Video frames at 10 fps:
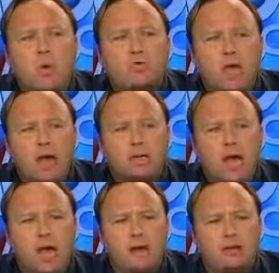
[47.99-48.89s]
What's the
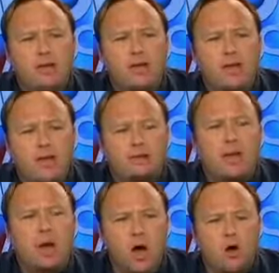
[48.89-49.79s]
headline?
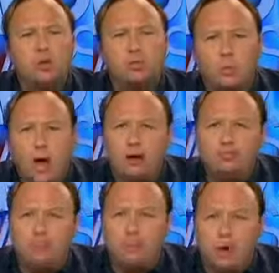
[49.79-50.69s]
Forget the hoax.
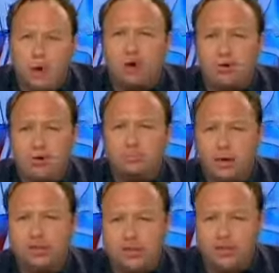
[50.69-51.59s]
Ron Paul is a
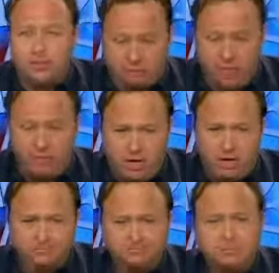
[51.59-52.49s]
presidential
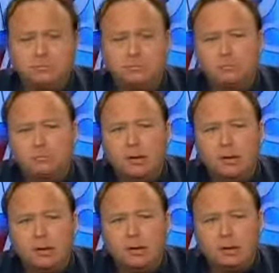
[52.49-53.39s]
frontrunner.
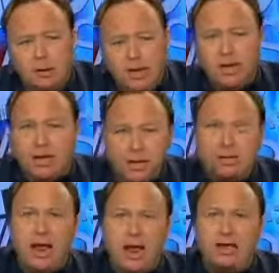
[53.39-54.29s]
And
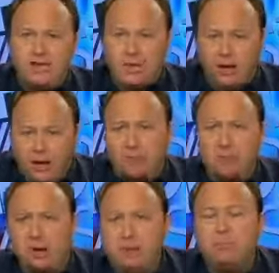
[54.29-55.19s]
in that is a
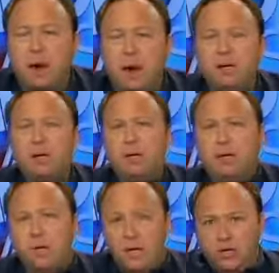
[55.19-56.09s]
clip of Limbaugh
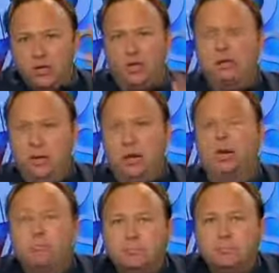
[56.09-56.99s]
in his
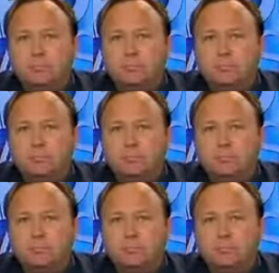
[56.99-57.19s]
studio.